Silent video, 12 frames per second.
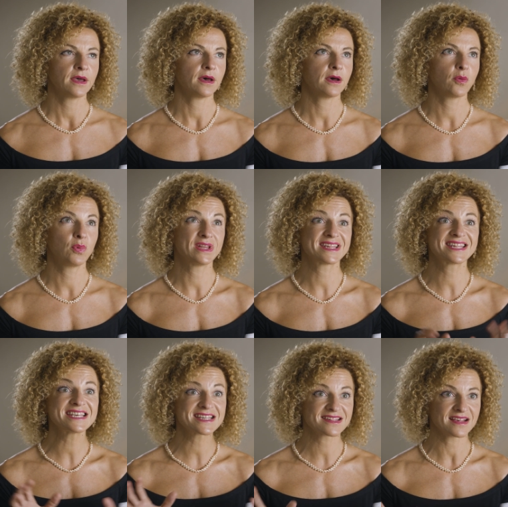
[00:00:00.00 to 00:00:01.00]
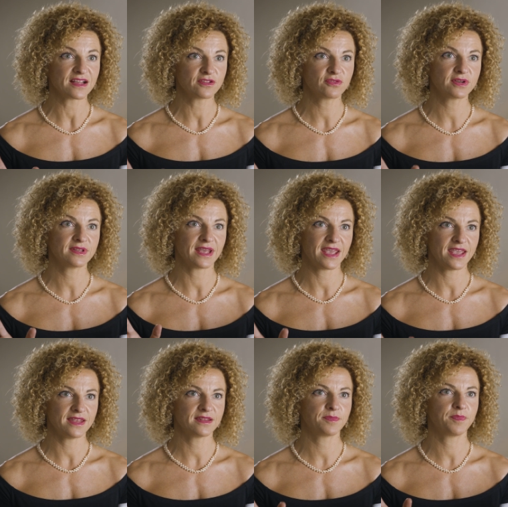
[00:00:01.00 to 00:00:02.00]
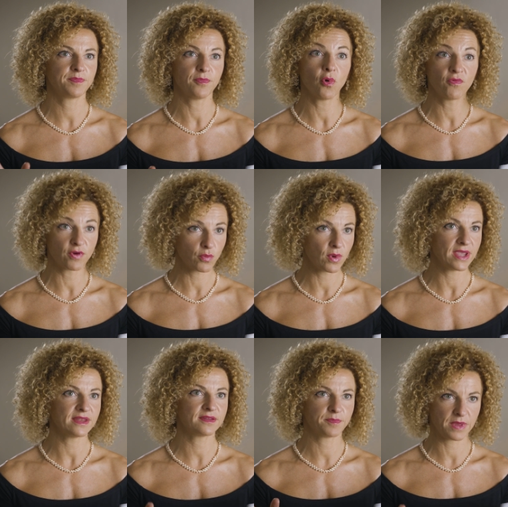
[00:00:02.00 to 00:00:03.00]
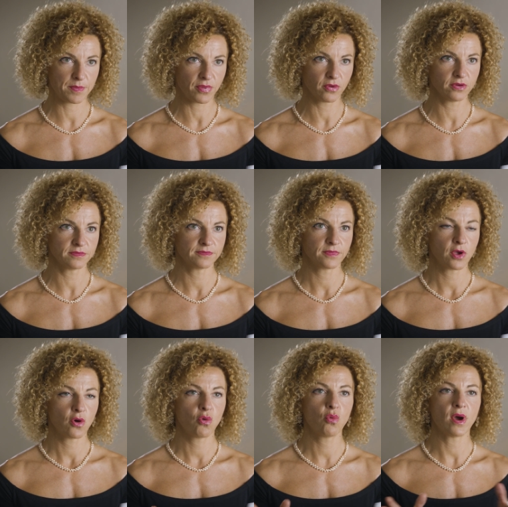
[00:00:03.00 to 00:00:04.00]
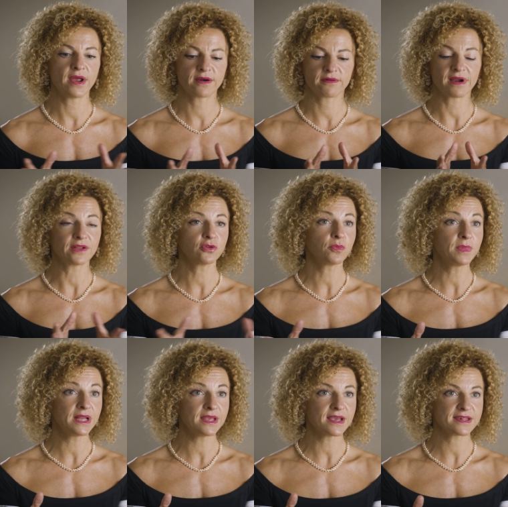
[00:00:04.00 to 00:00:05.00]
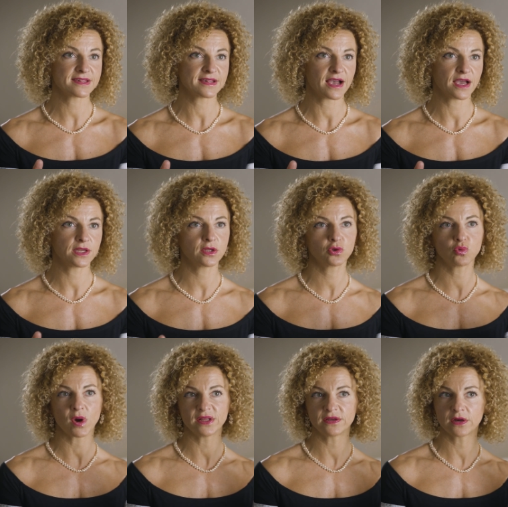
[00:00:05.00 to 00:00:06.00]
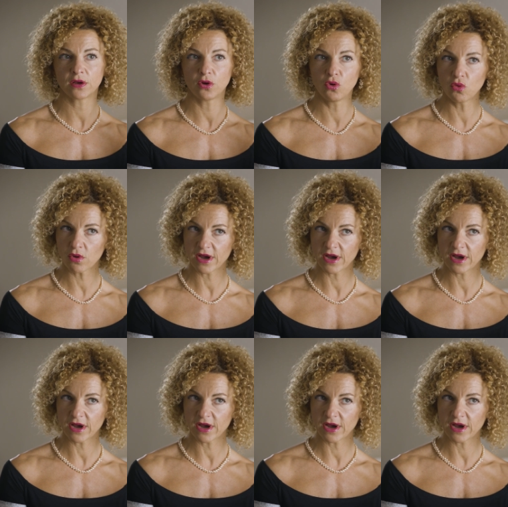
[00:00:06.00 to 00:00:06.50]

uh, with 608 overweight people who were randomly assigned to either a low